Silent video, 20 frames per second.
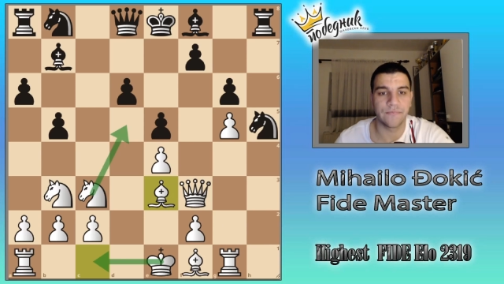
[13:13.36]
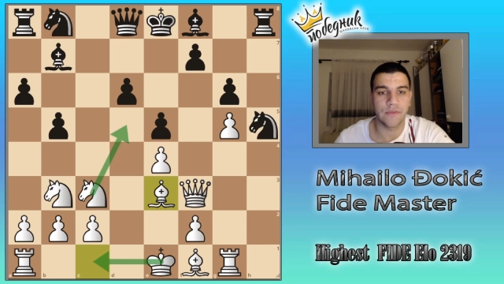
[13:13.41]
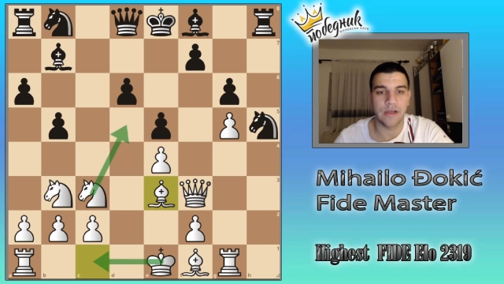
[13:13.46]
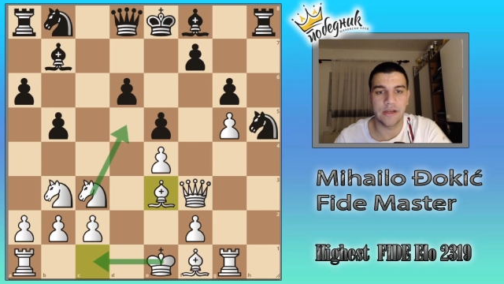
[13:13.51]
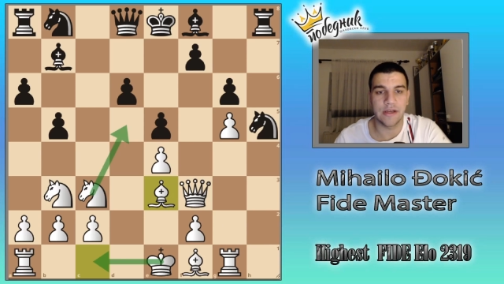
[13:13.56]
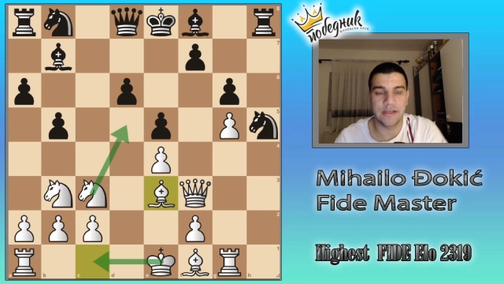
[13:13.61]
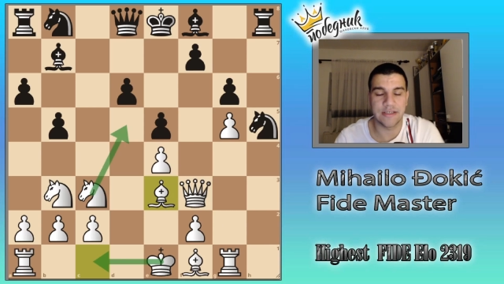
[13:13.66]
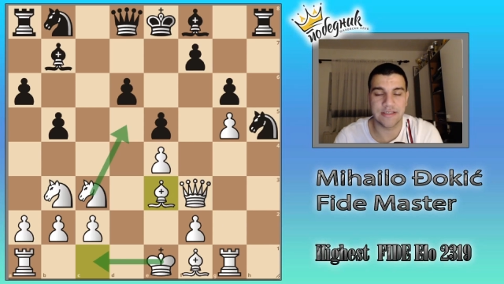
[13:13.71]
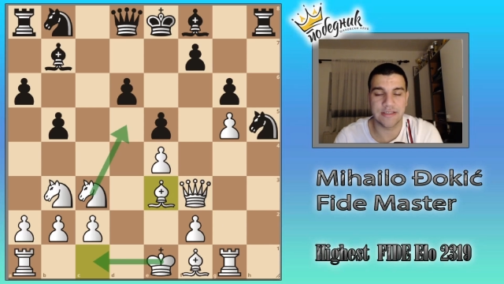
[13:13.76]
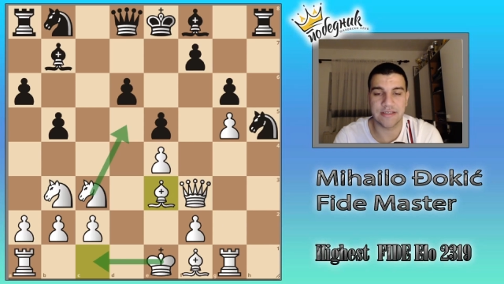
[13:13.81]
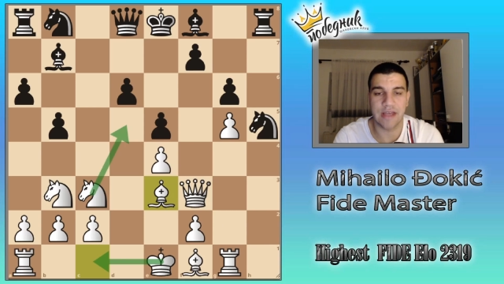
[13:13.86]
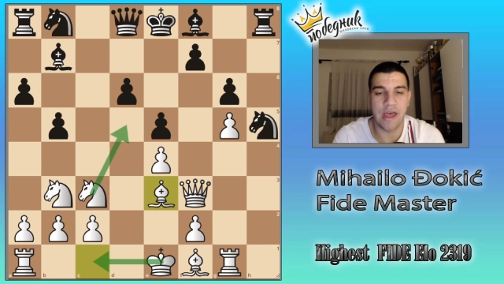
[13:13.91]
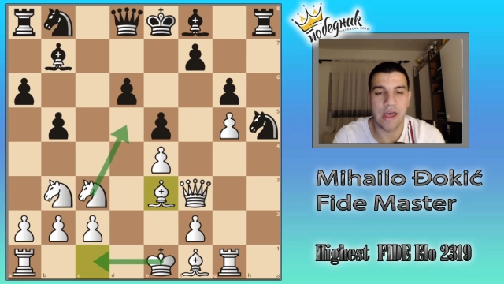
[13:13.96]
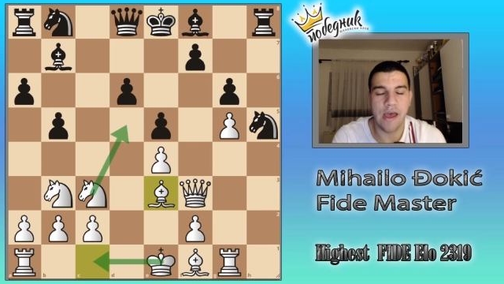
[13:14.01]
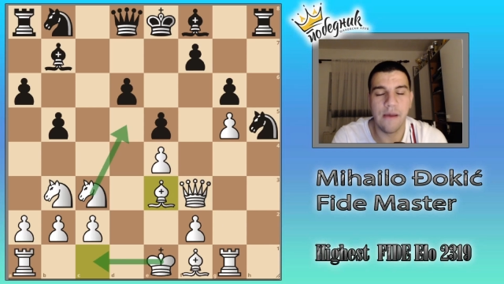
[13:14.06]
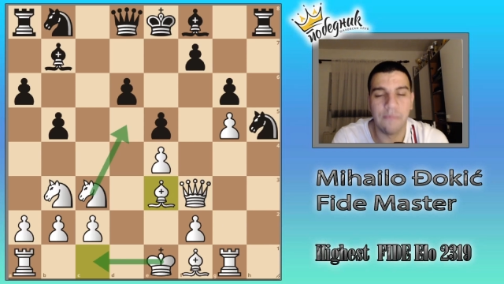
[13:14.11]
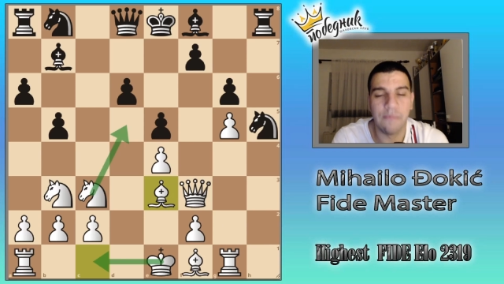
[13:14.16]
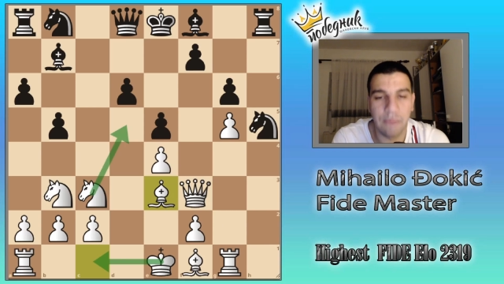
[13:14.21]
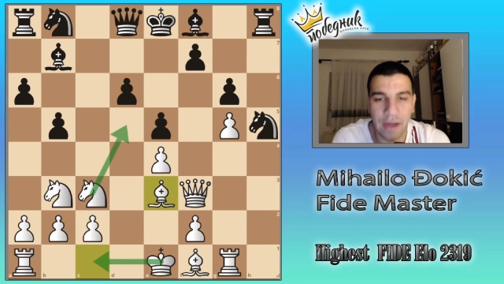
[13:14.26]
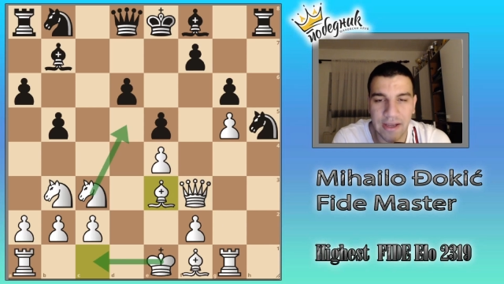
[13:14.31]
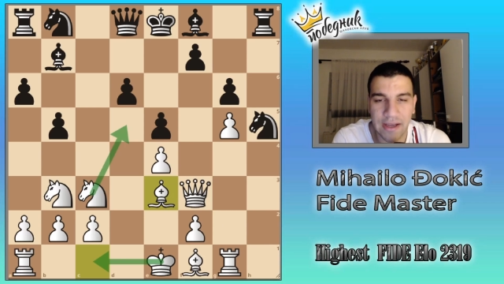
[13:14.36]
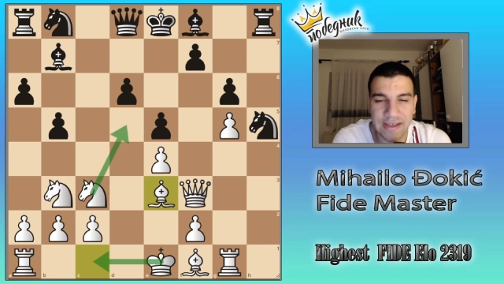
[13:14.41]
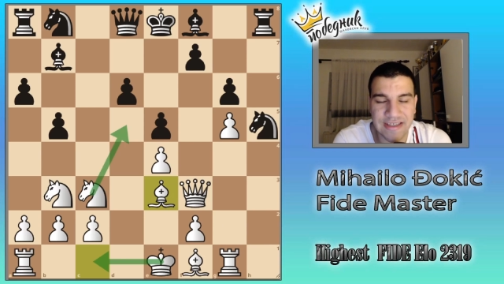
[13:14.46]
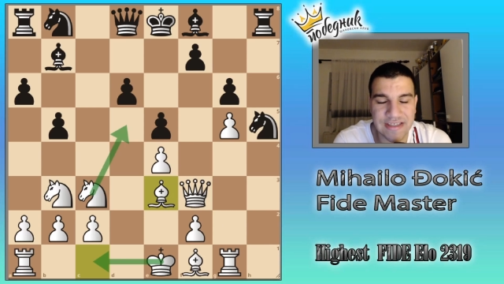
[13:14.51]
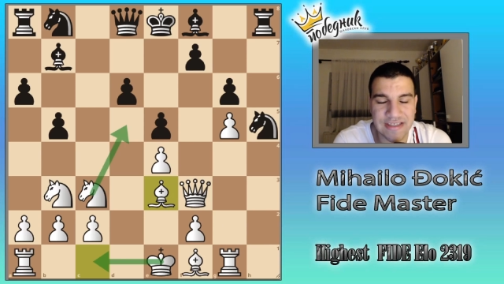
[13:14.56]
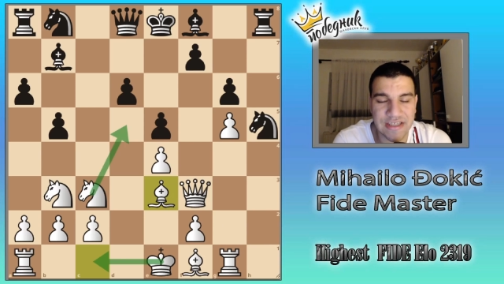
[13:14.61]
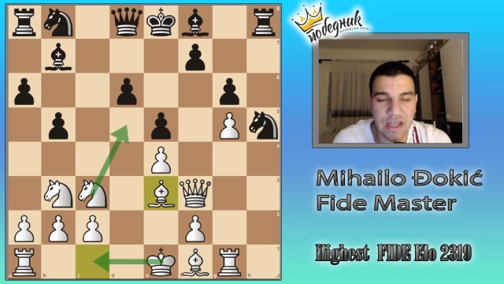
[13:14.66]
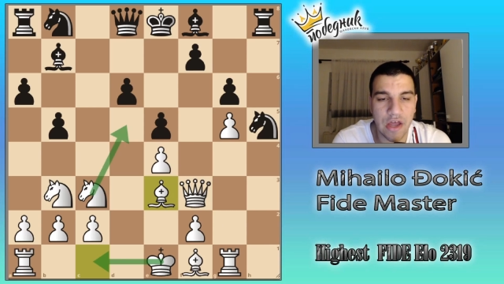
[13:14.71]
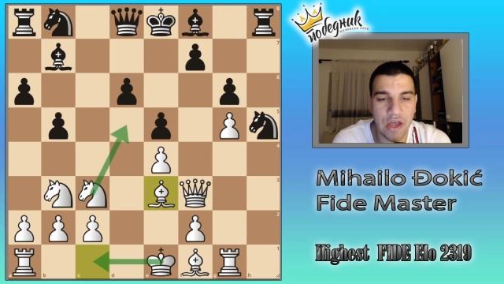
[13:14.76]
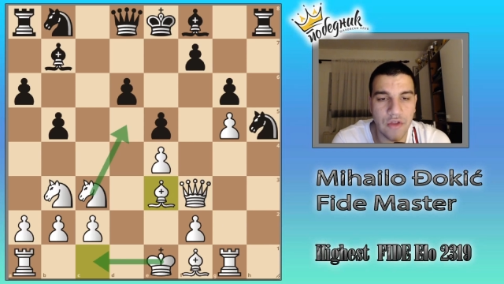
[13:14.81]
is black
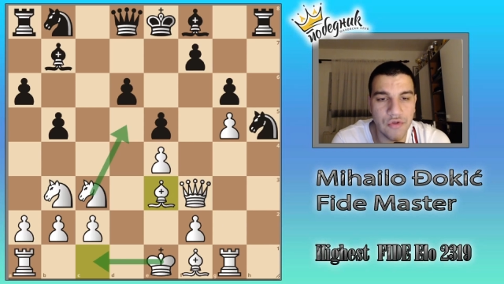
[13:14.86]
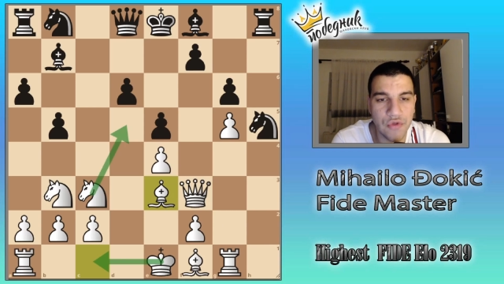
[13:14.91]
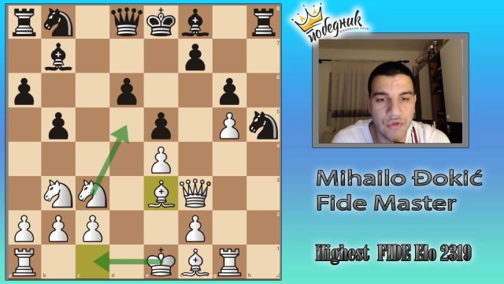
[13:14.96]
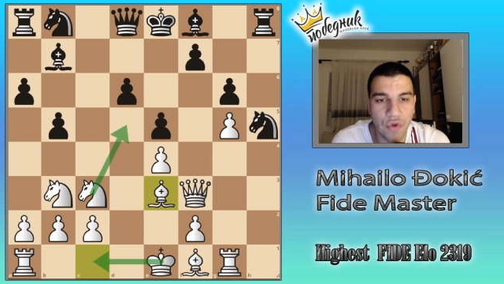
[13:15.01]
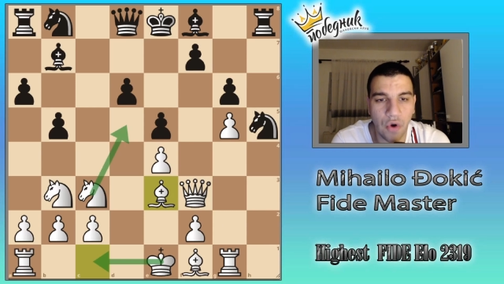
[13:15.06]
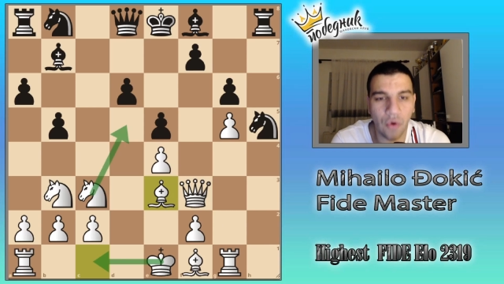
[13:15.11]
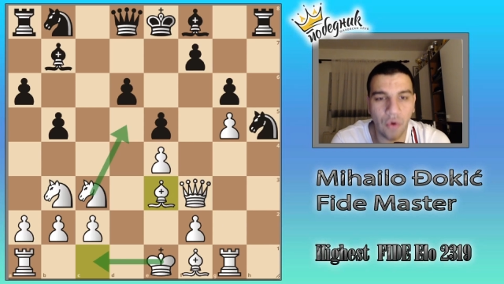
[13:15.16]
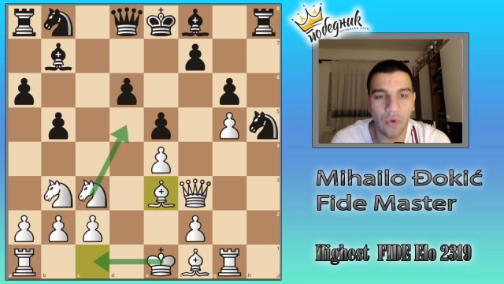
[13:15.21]
is no